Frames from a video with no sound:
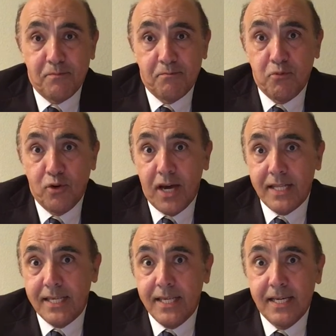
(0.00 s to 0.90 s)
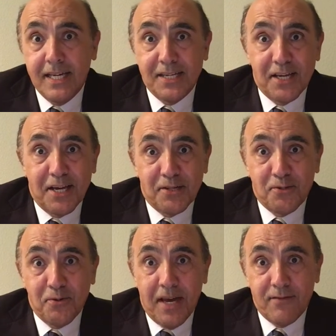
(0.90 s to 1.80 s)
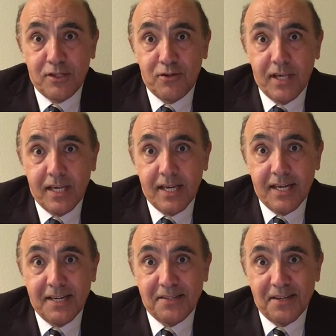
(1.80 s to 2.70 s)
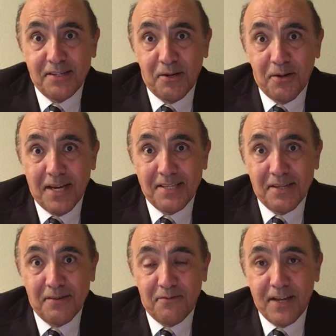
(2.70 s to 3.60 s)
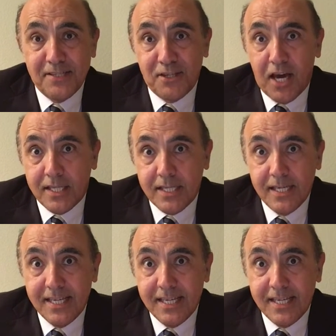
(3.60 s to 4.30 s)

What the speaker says: Bugatti to have a drink at a friend's yacht.